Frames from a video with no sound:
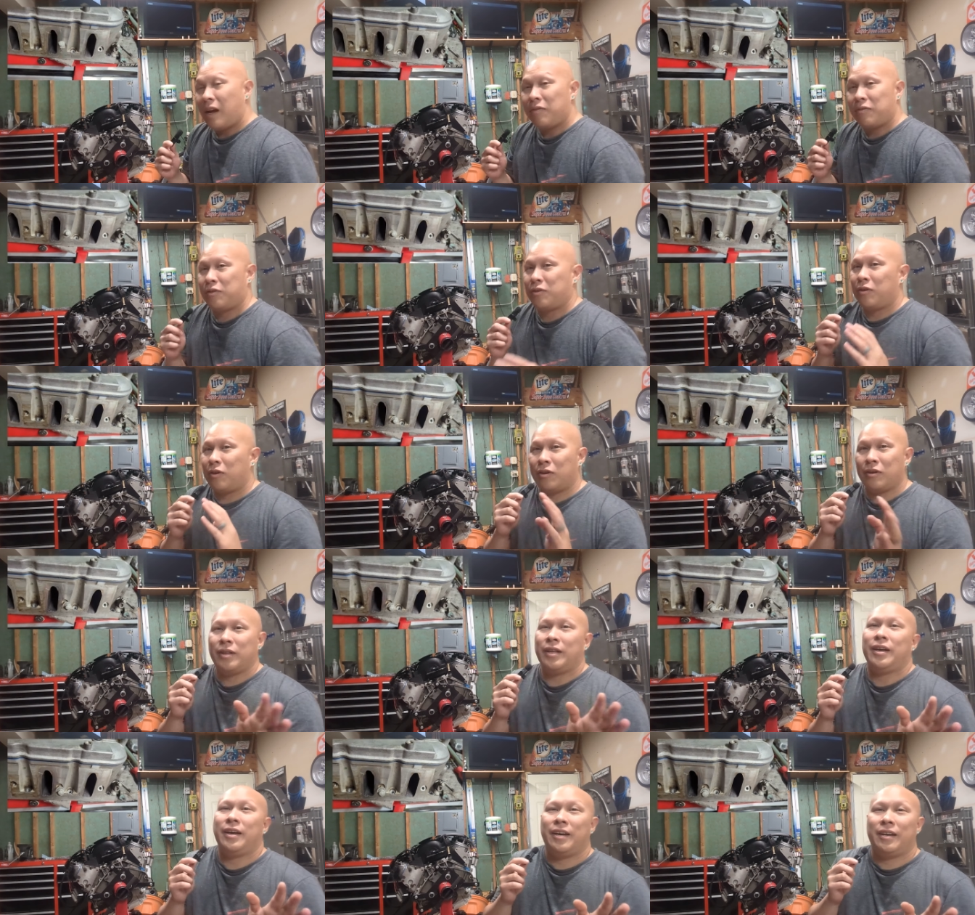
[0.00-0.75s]
after
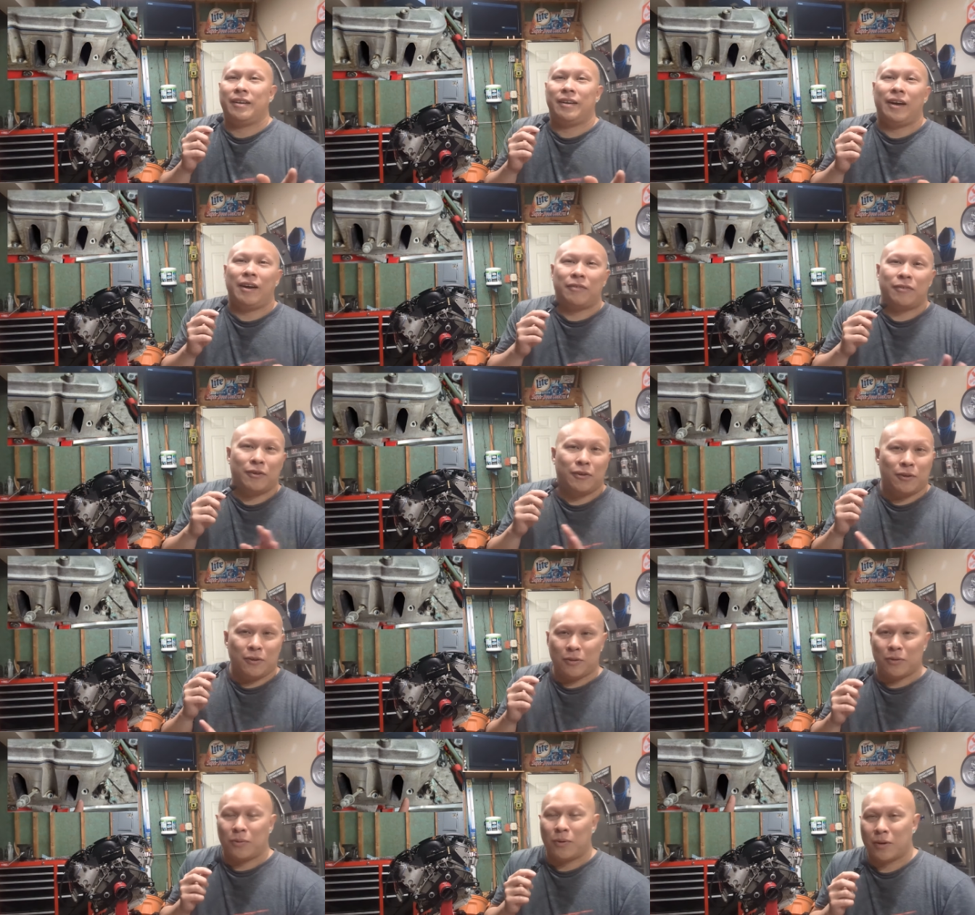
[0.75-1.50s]
all that, after
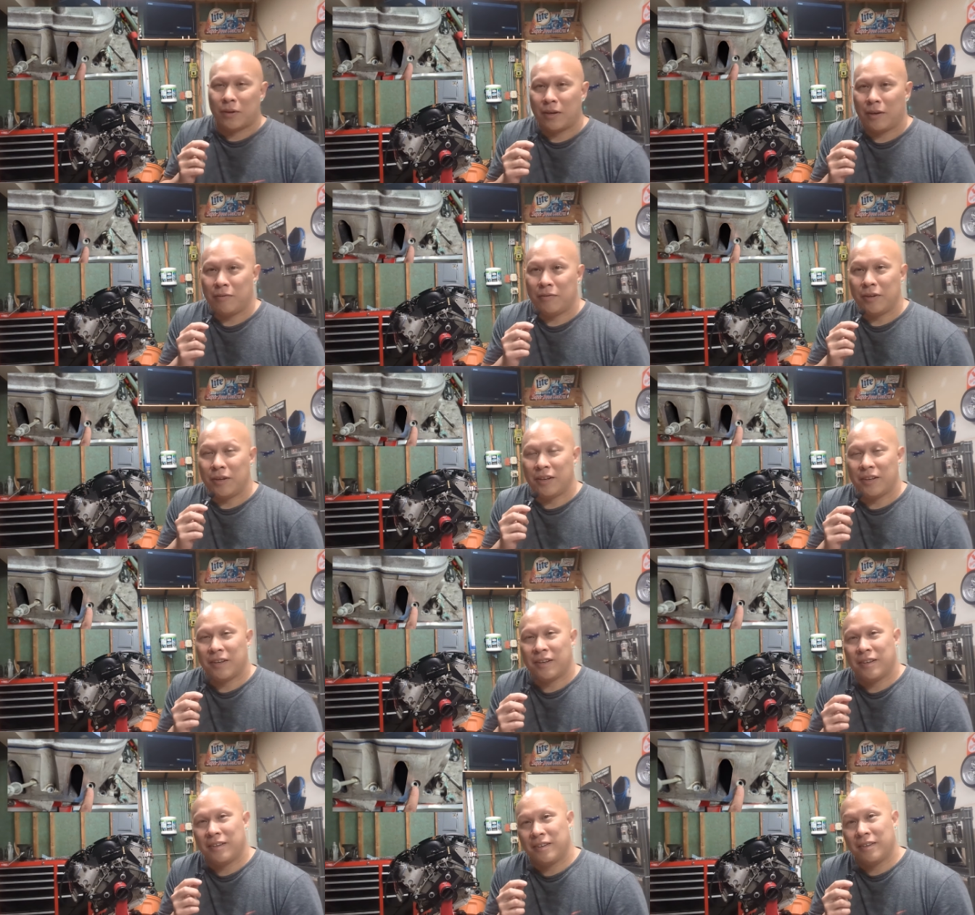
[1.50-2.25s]
all the work I've
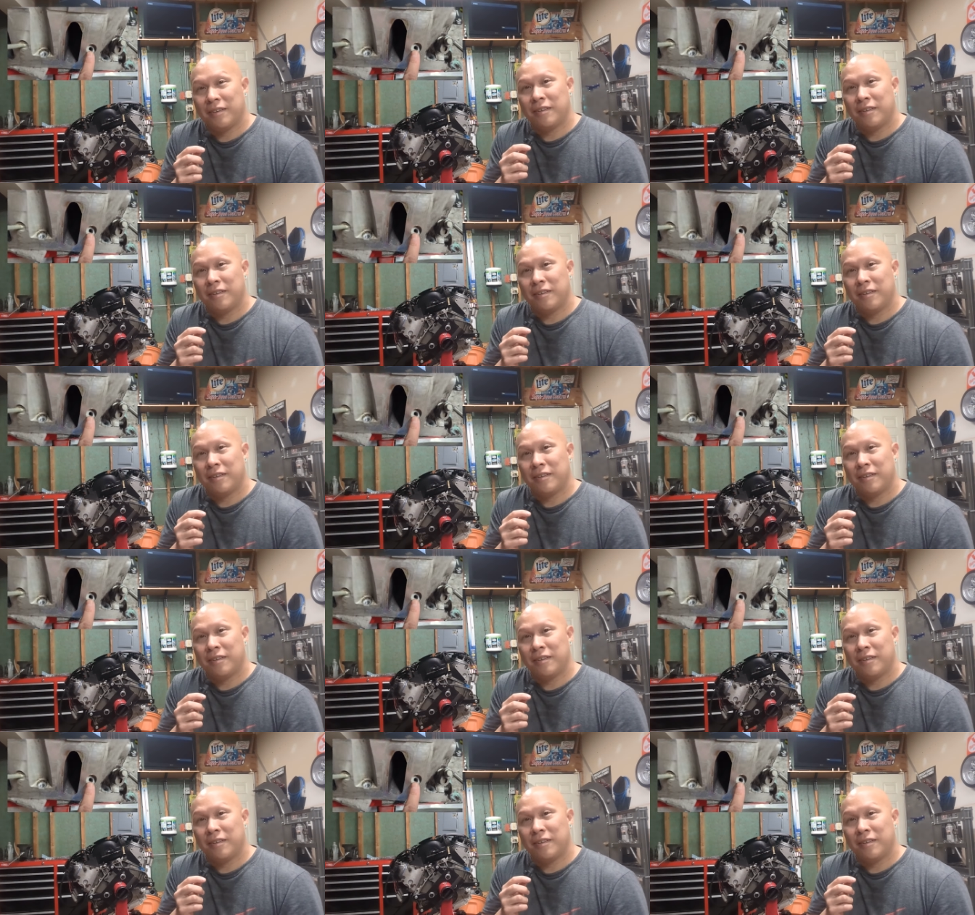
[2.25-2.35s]
done